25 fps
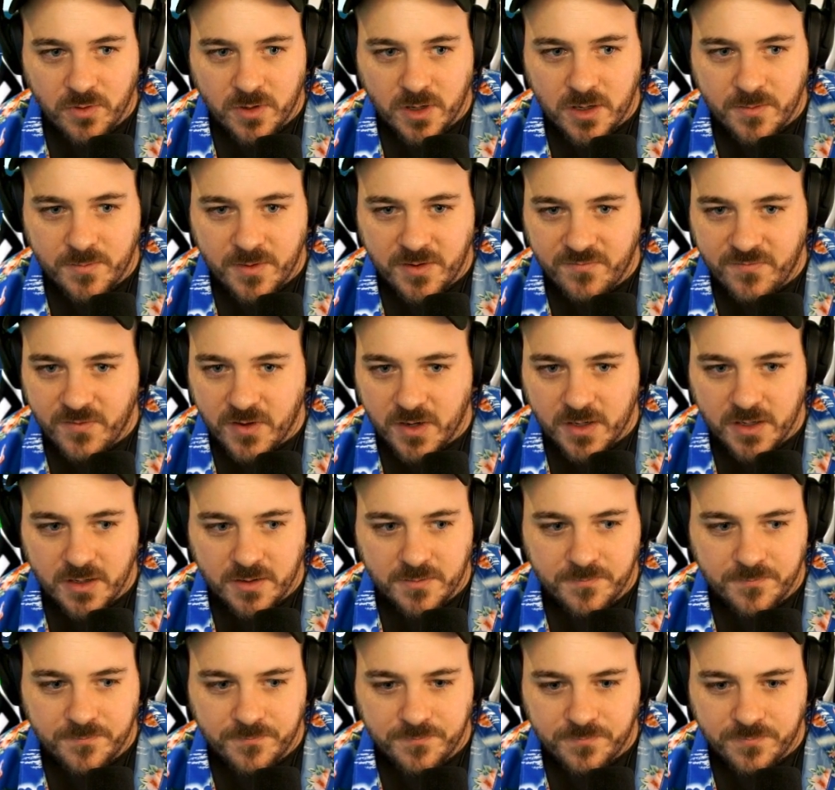are going to be
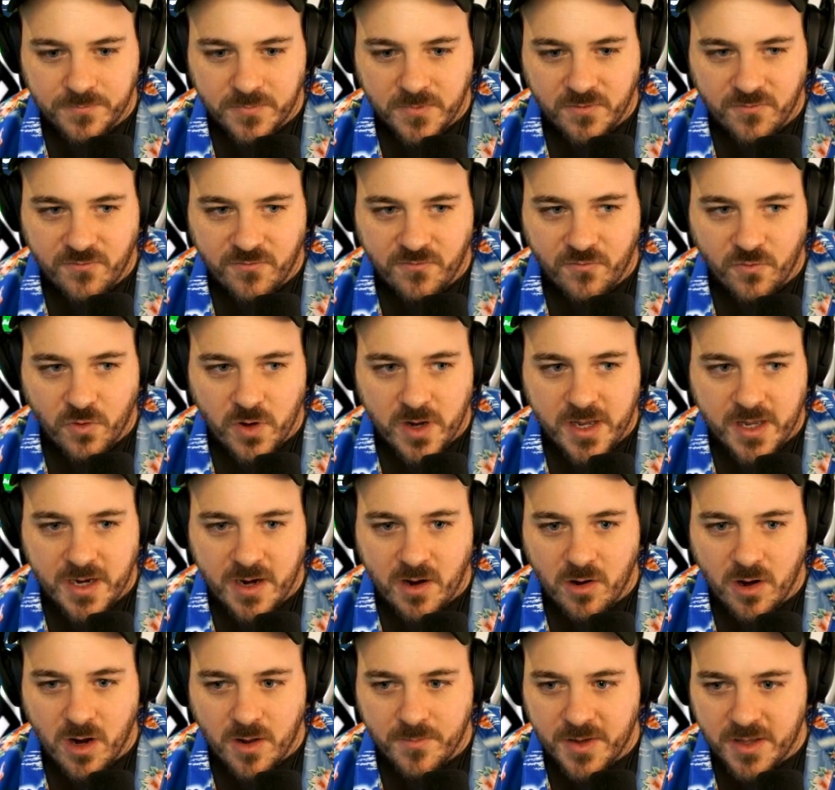fucking freaking
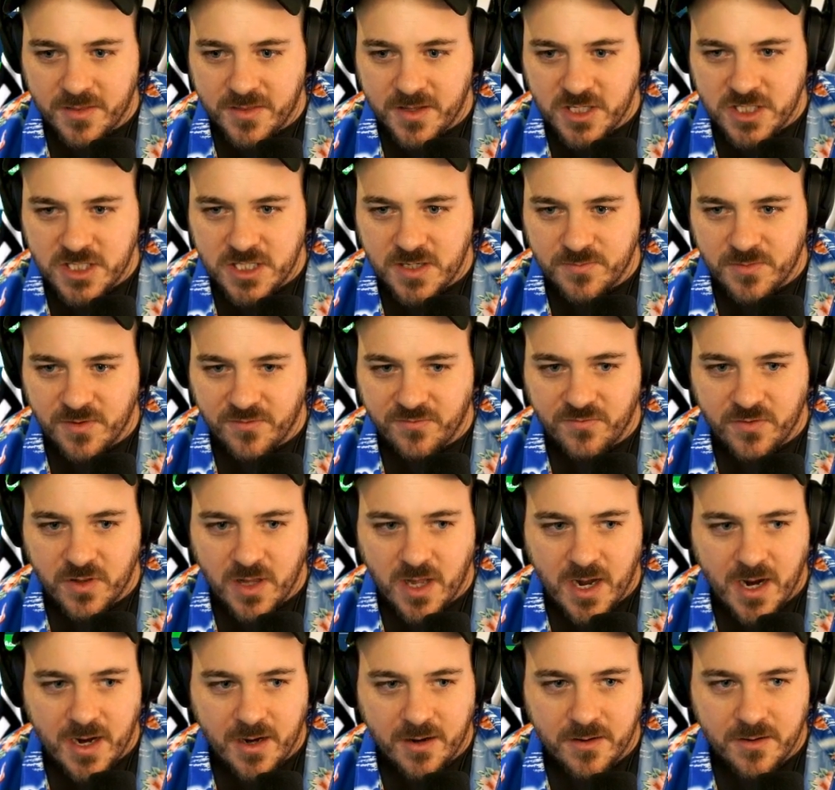out on me. These seem to
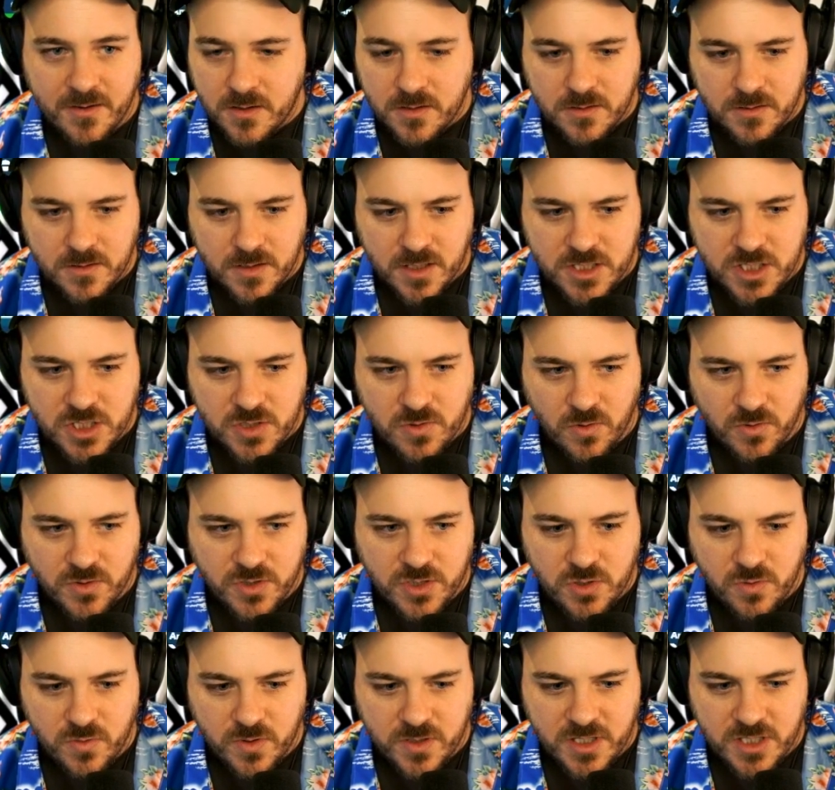fly. Let's throw
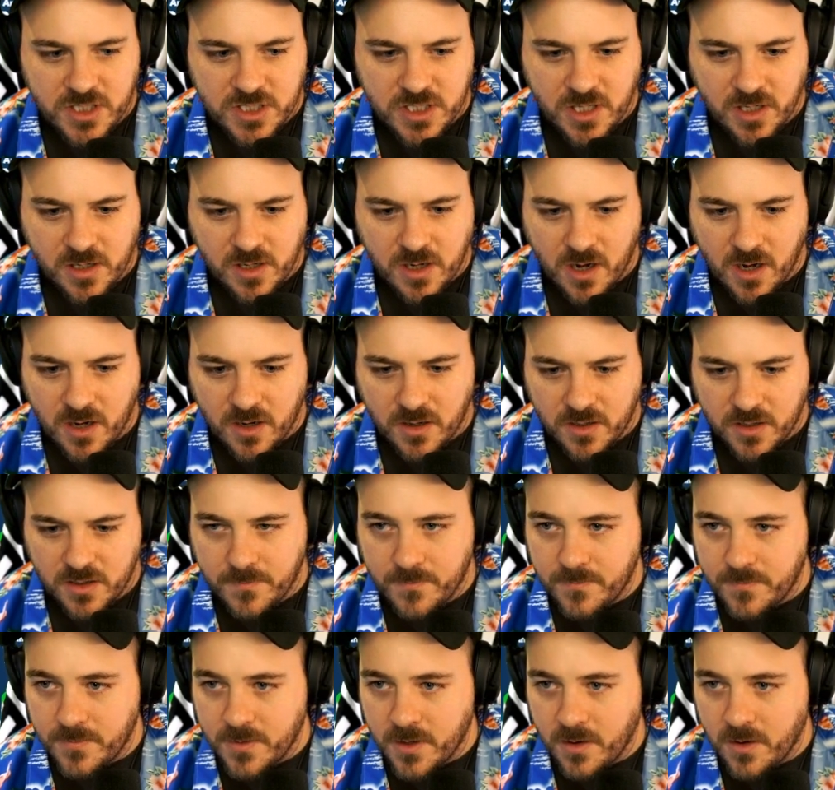two of these in the cart.
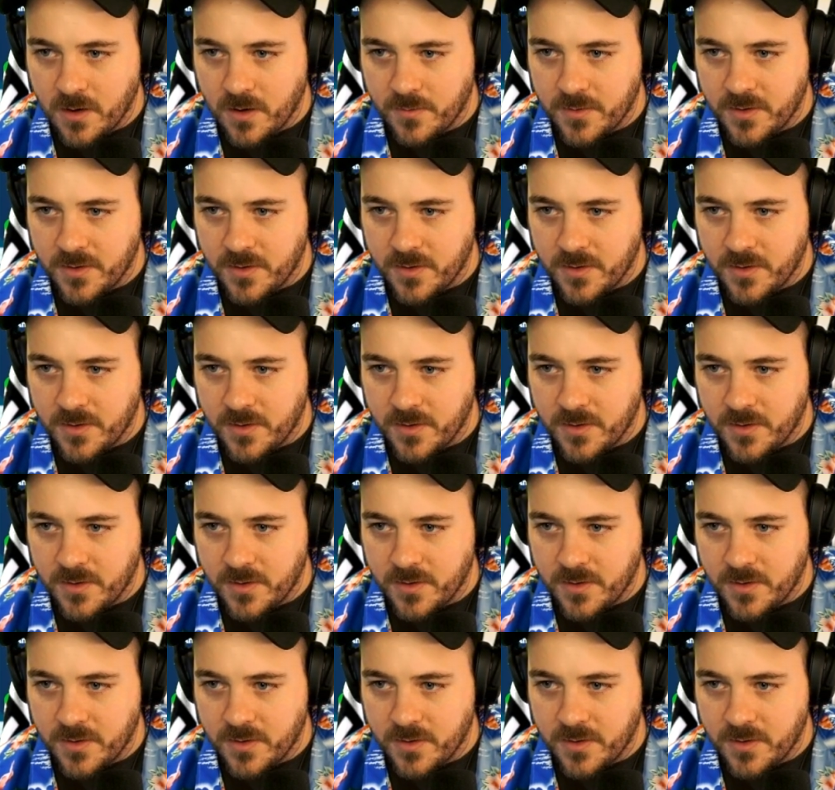There, I'm